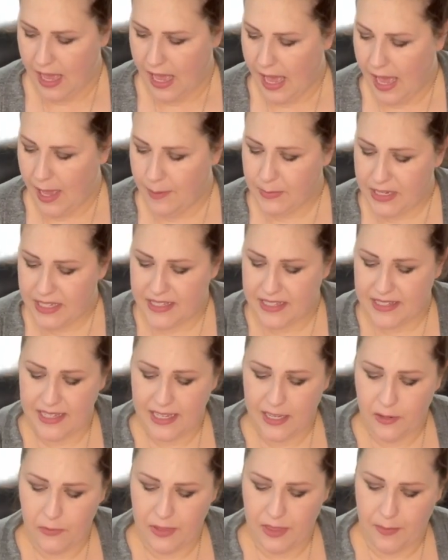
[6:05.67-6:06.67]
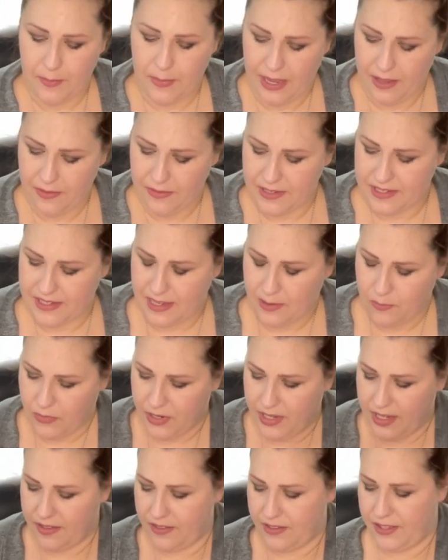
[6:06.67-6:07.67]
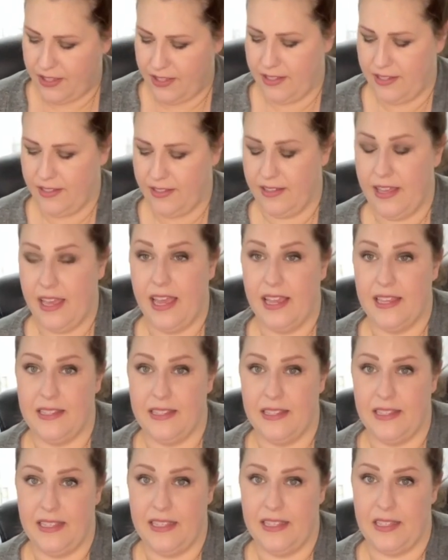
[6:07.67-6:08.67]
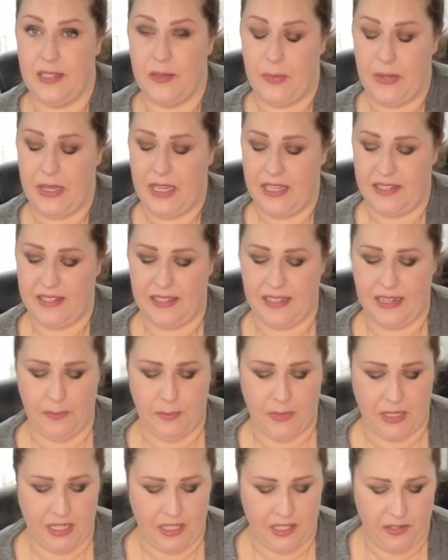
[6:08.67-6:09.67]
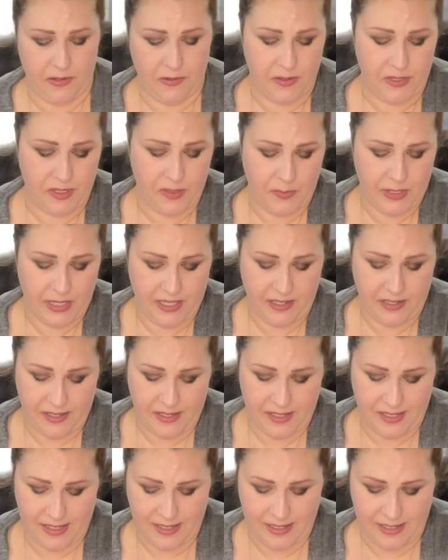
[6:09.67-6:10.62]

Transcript: I'm gonna stick with about the same width as this piece that I'm gonna use because,